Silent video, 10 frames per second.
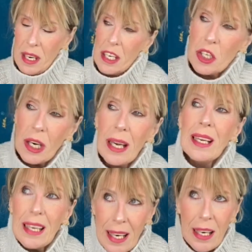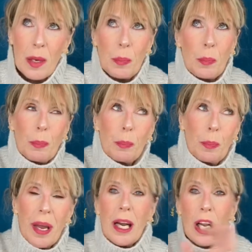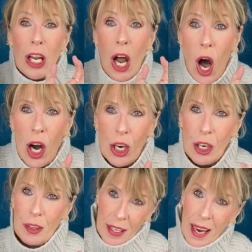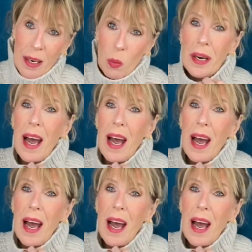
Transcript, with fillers: It took a little bit longer than I what